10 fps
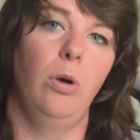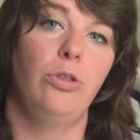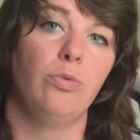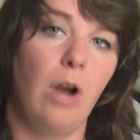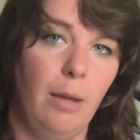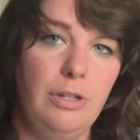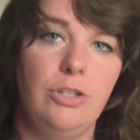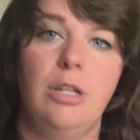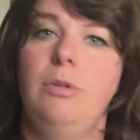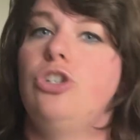The Romney is
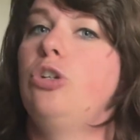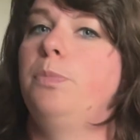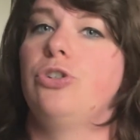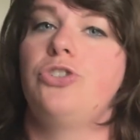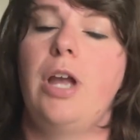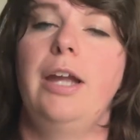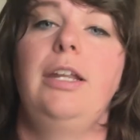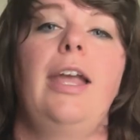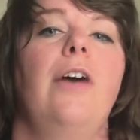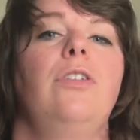going to be super shiny,
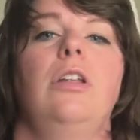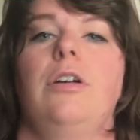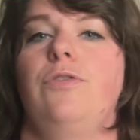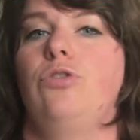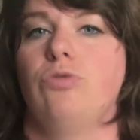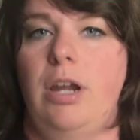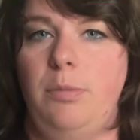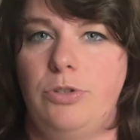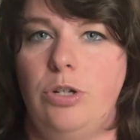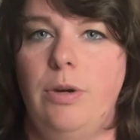have a lot of drape
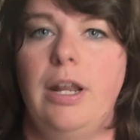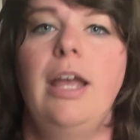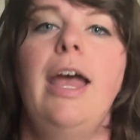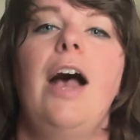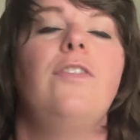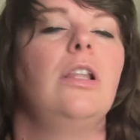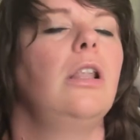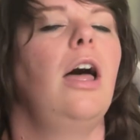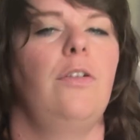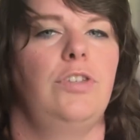to it, have a
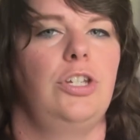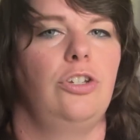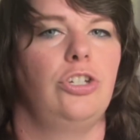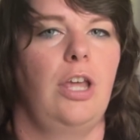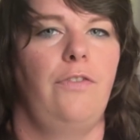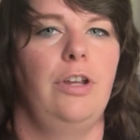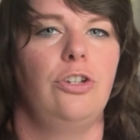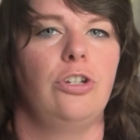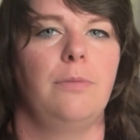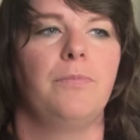lot of stitch
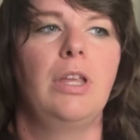definition.